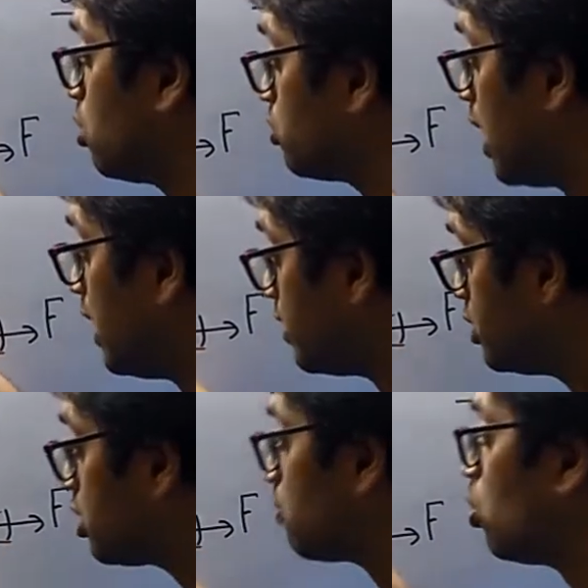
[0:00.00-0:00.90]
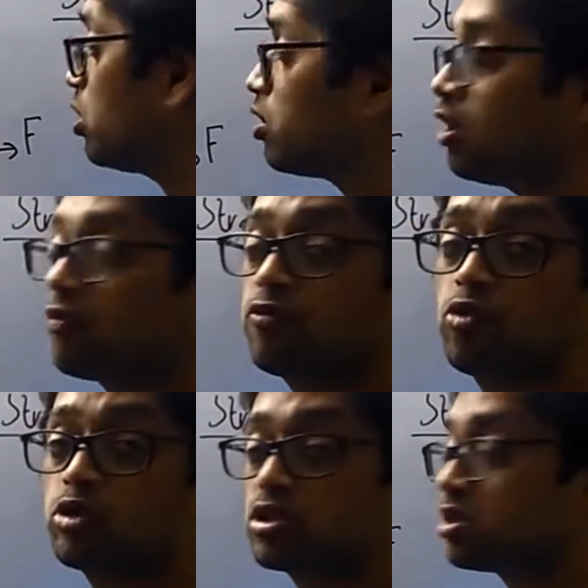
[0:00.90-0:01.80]
Now that intermolecular
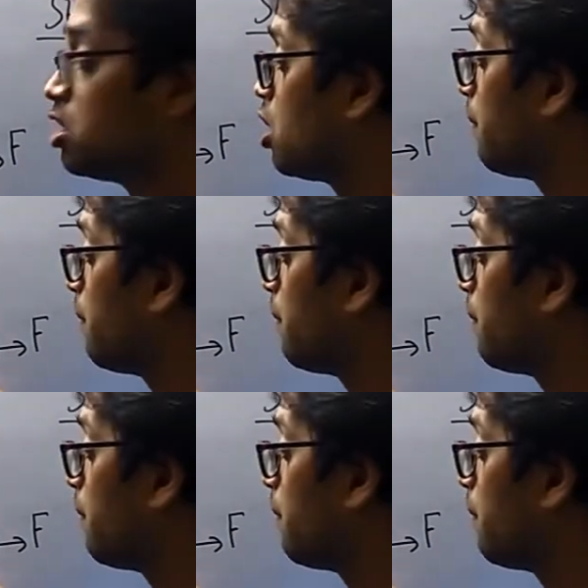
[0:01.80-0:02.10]
force